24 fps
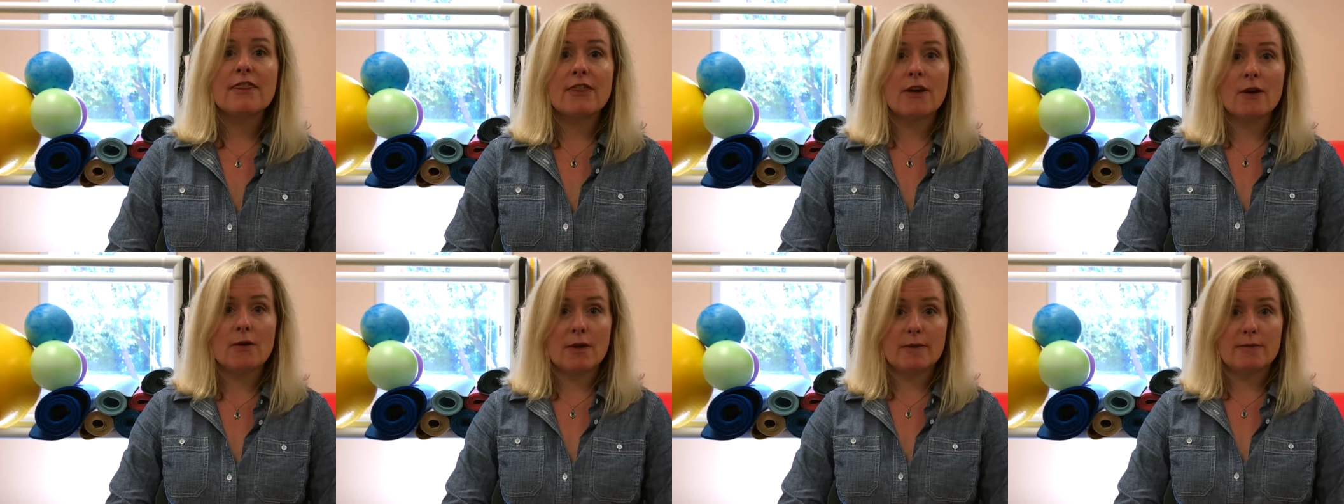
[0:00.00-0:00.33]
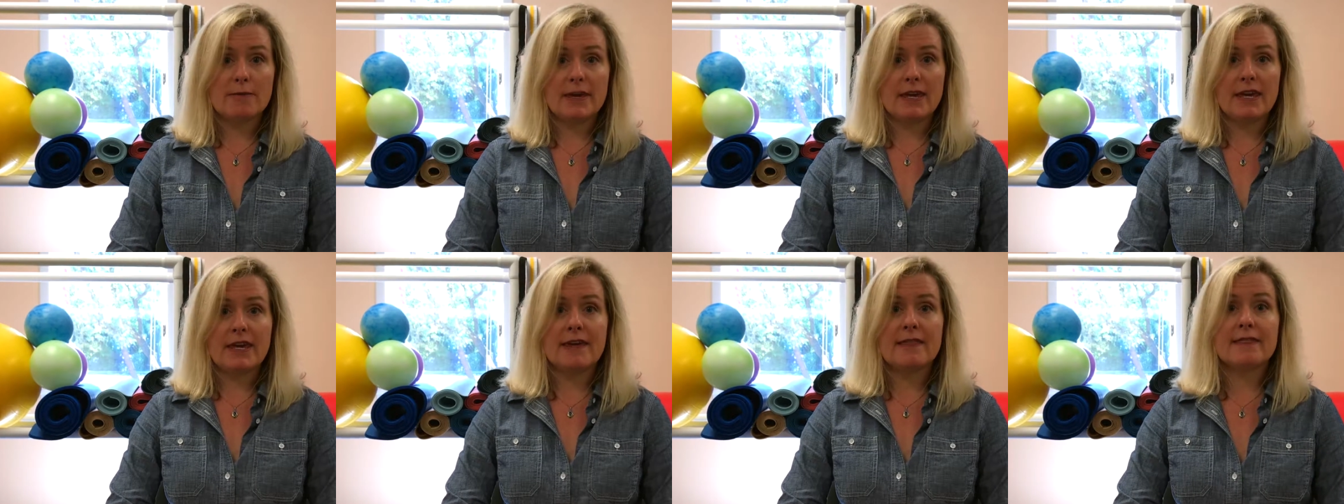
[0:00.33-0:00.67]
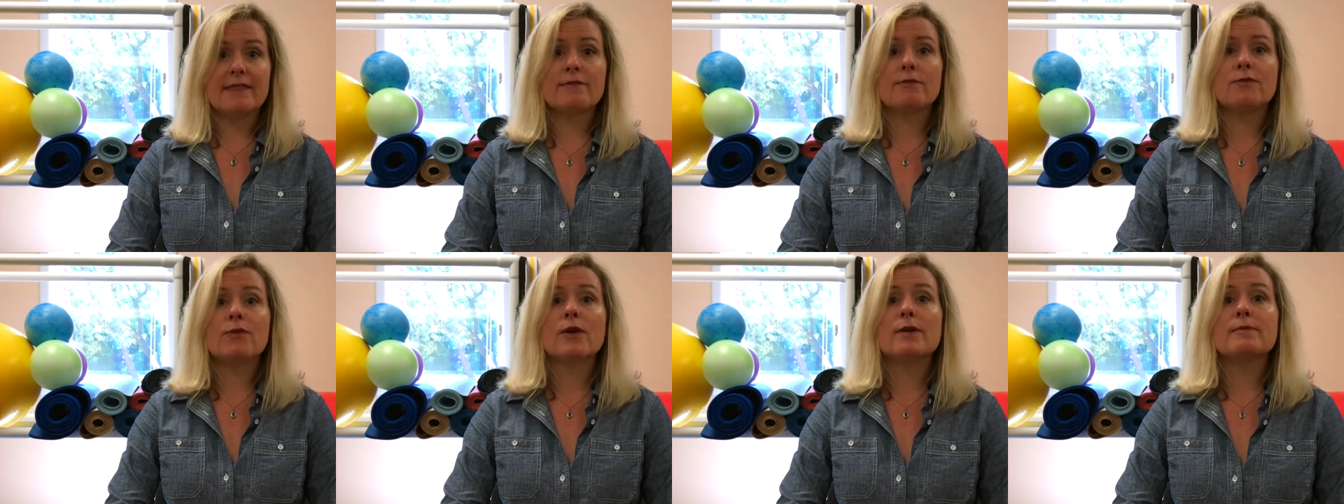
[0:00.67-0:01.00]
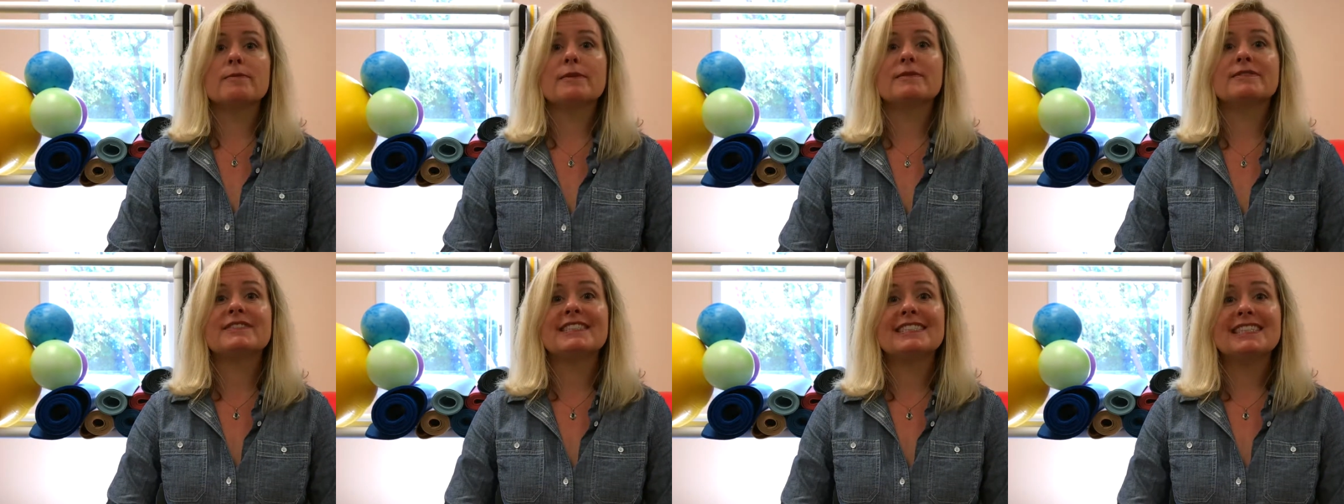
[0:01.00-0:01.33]
therapy in the form
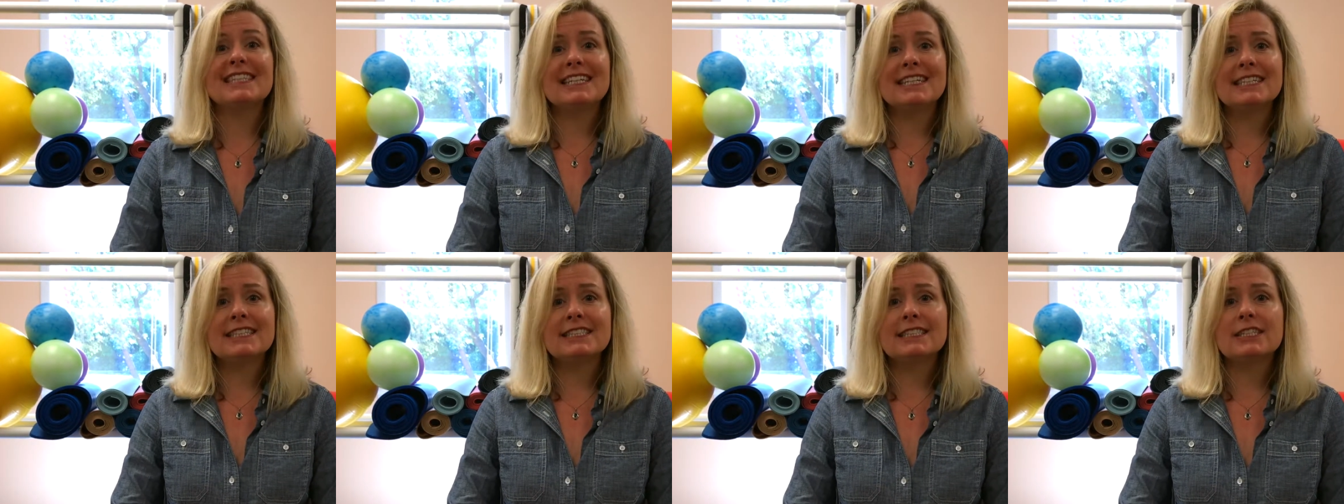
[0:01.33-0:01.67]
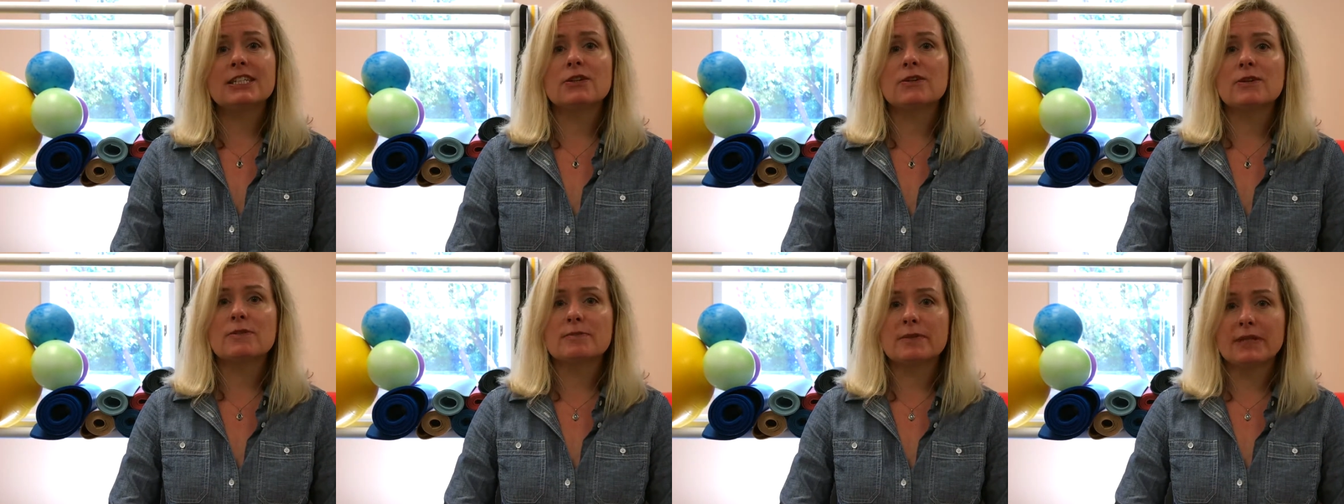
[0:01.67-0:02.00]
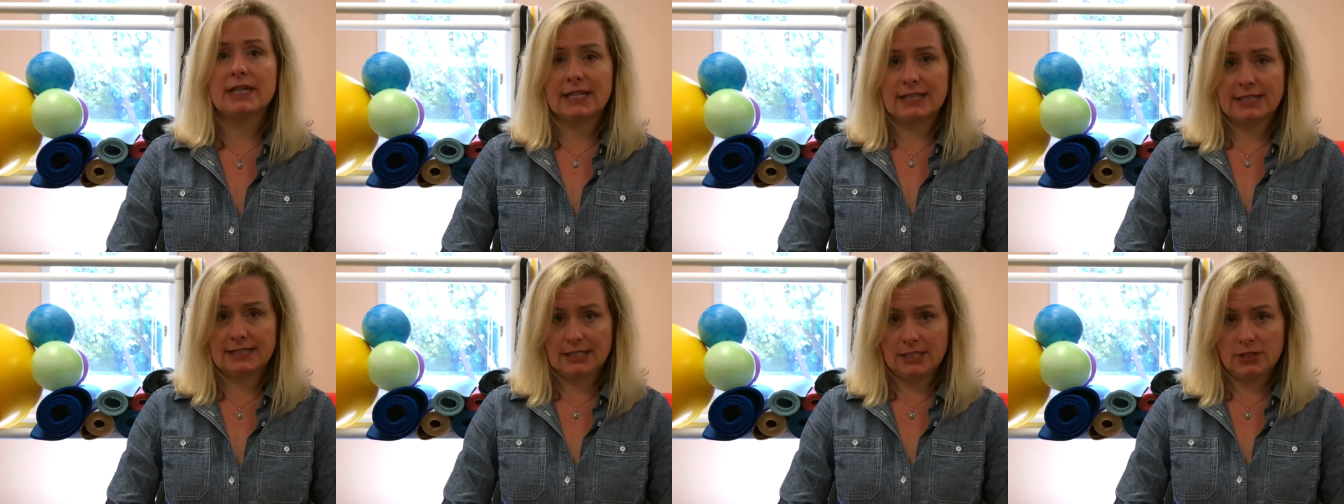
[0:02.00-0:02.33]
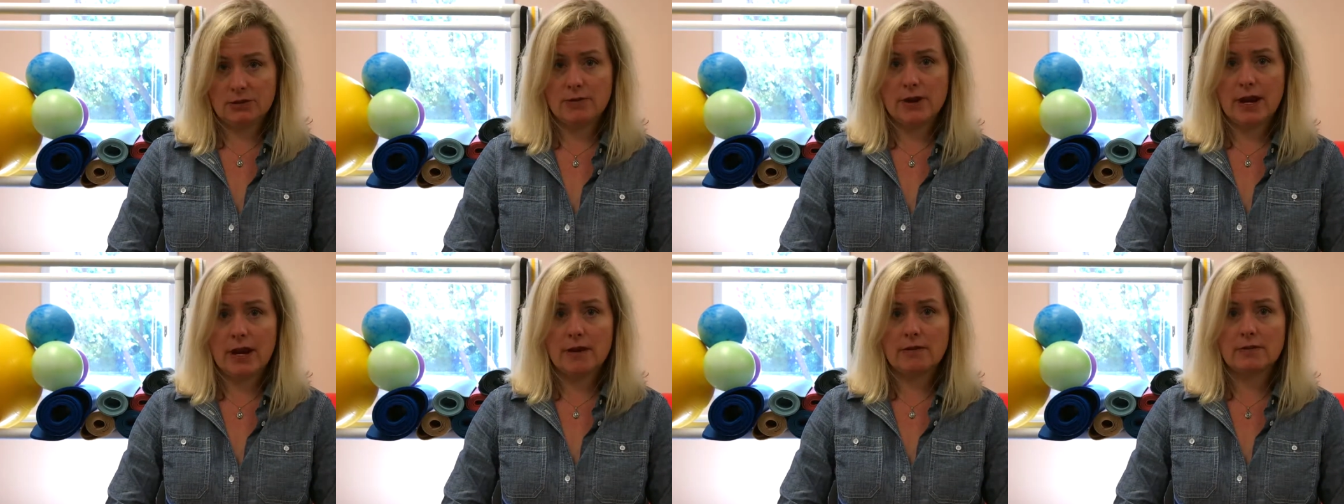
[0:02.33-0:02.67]
of seeds that are implanted
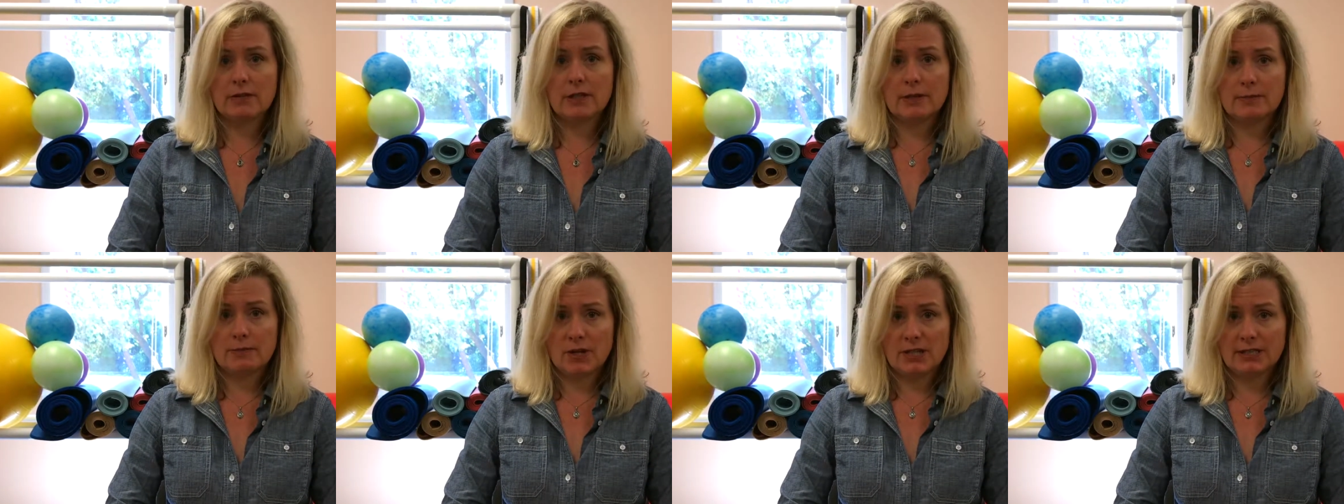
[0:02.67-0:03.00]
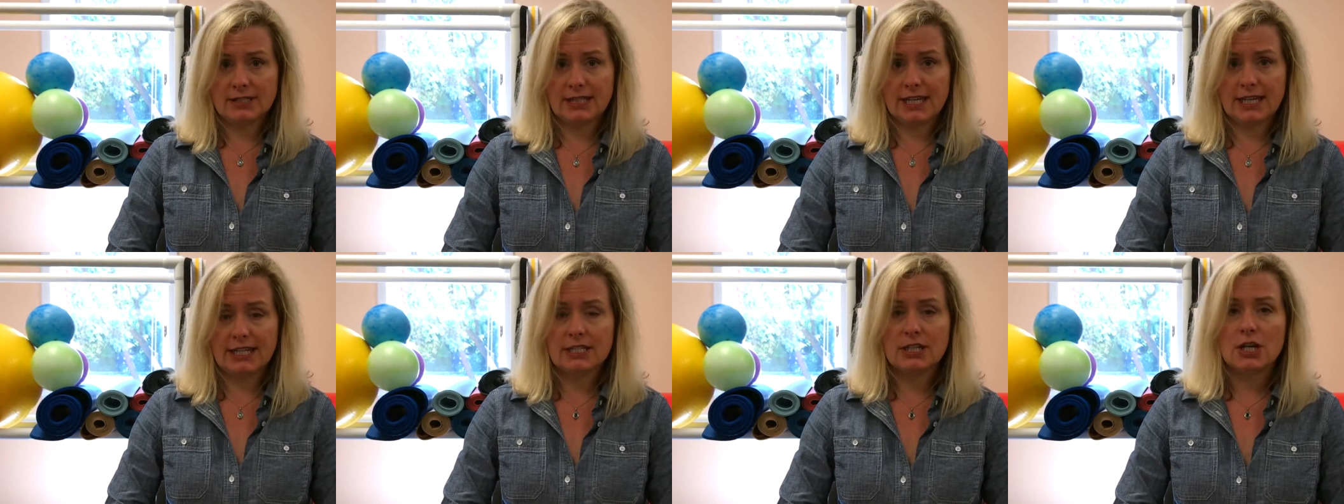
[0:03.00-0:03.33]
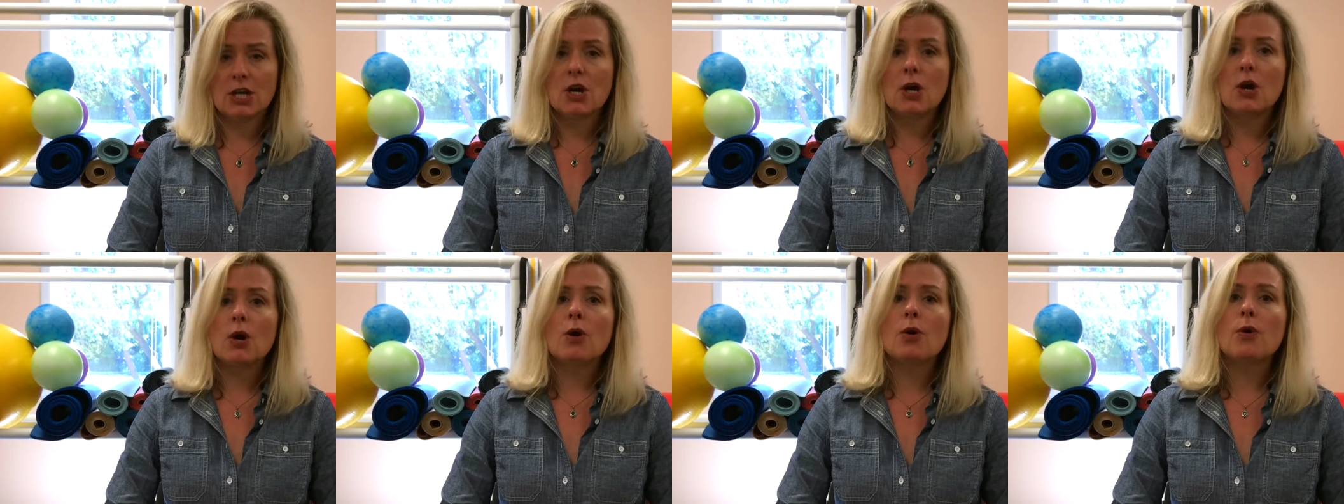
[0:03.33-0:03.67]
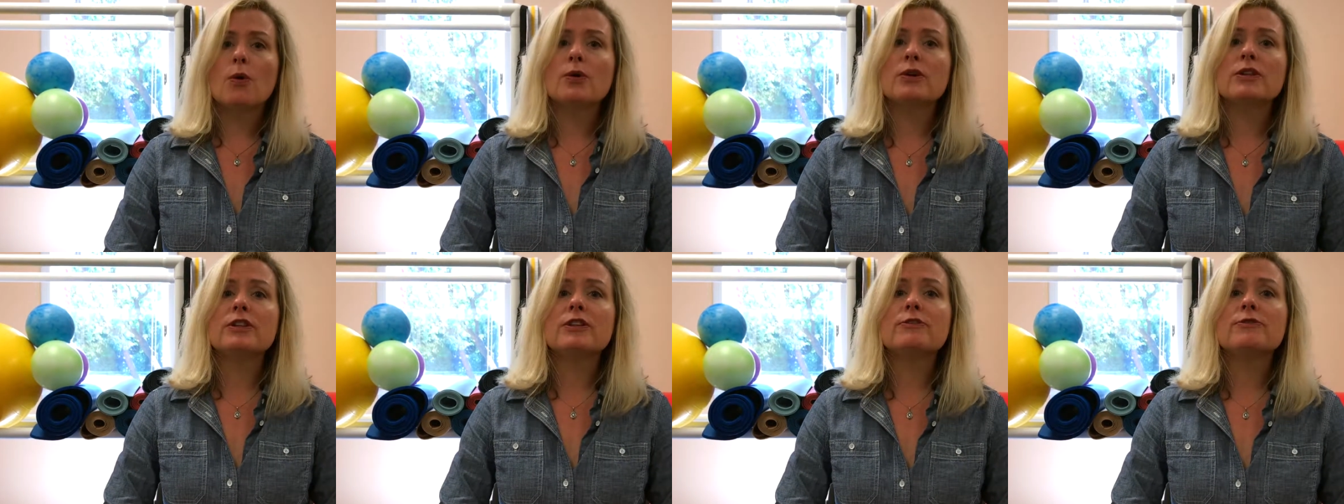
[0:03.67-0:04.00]
around the prostate
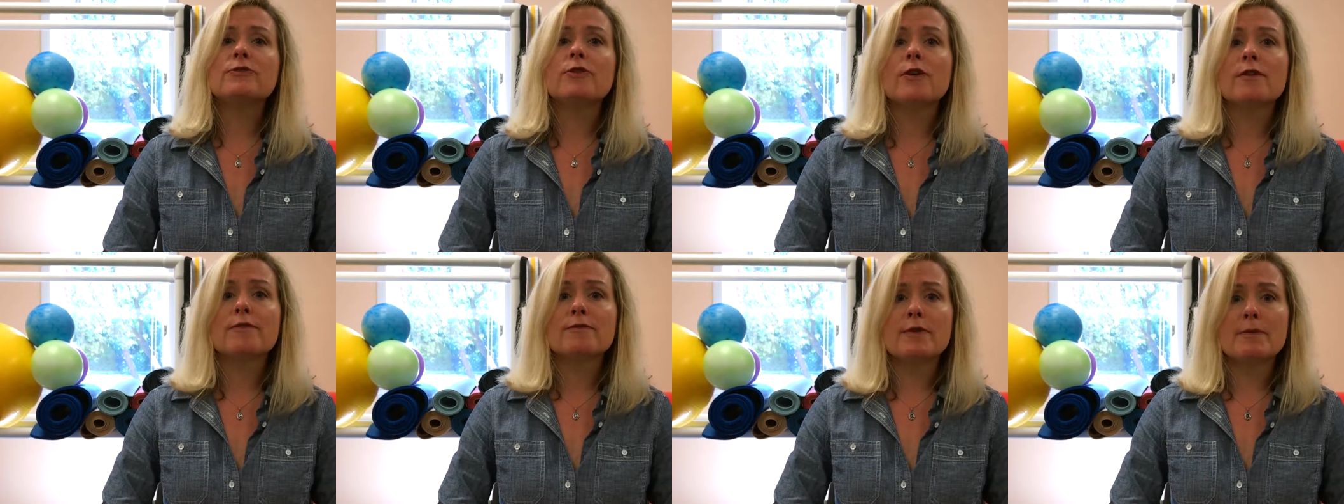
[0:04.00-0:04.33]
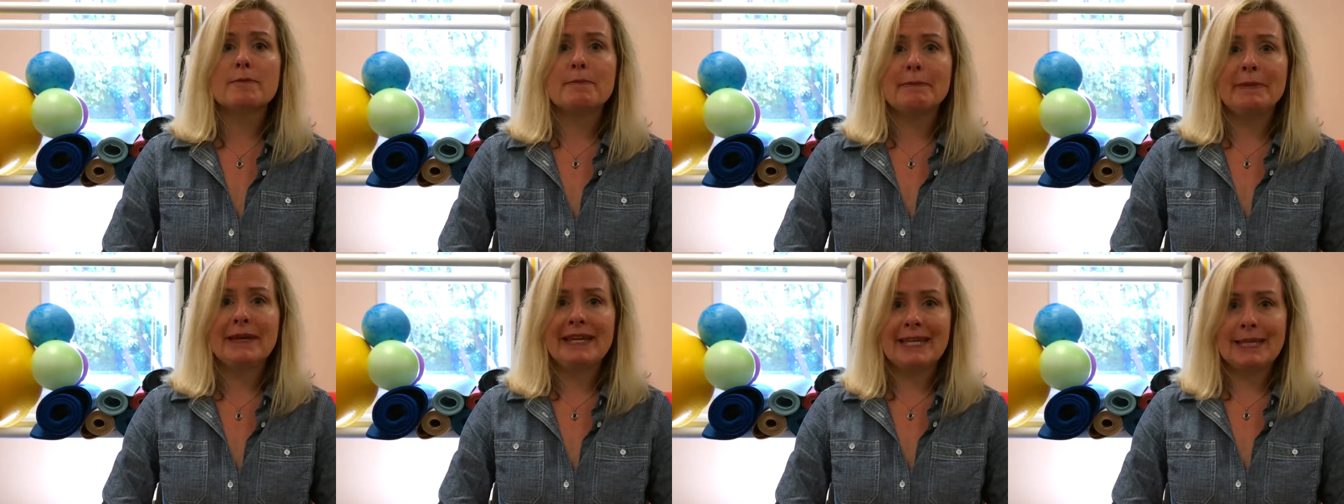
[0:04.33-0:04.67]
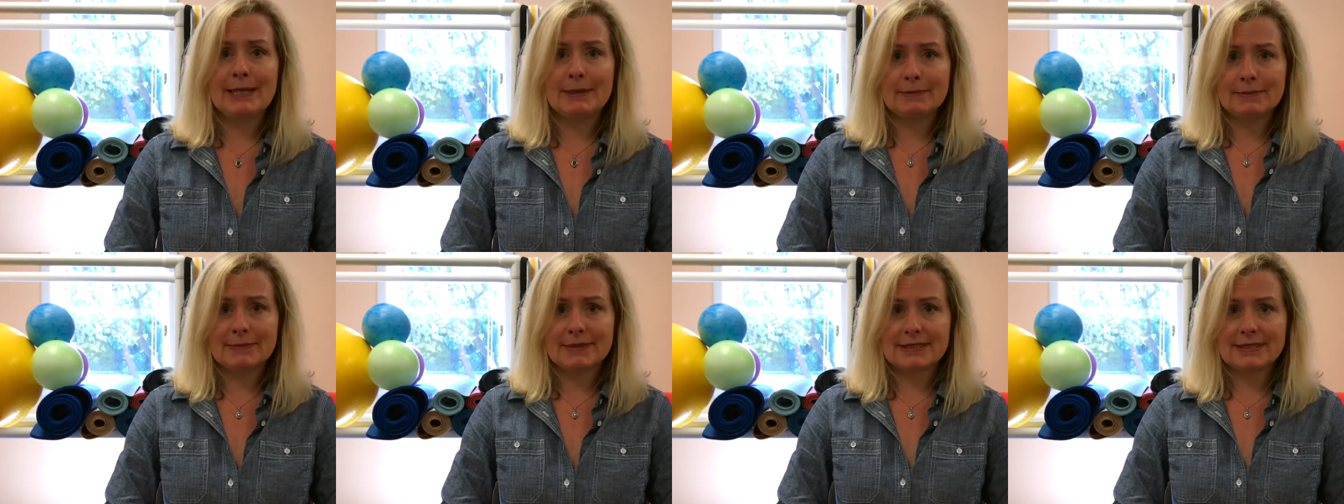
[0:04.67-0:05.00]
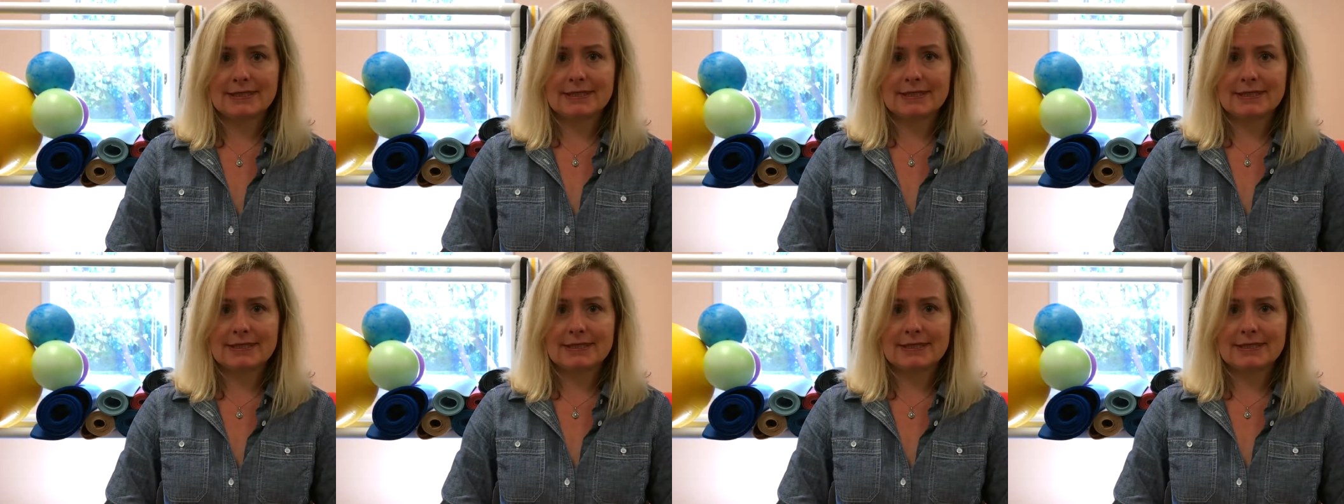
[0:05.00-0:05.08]
or in the form of beams